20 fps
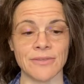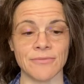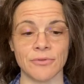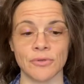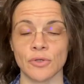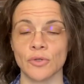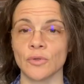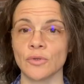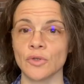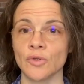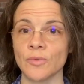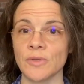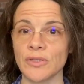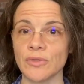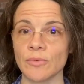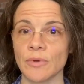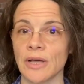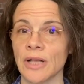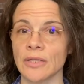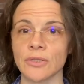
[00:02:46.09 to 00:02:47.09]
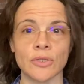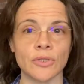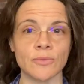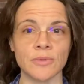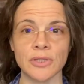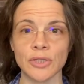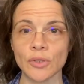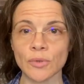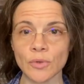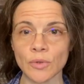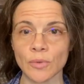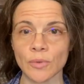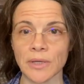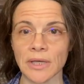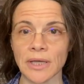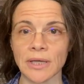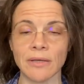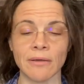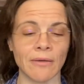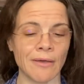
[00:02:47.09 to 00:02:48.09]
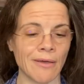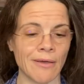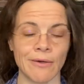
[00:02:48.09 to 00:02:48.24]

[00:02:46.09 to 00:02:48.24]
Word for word: If you don't do it well, you do it too quick,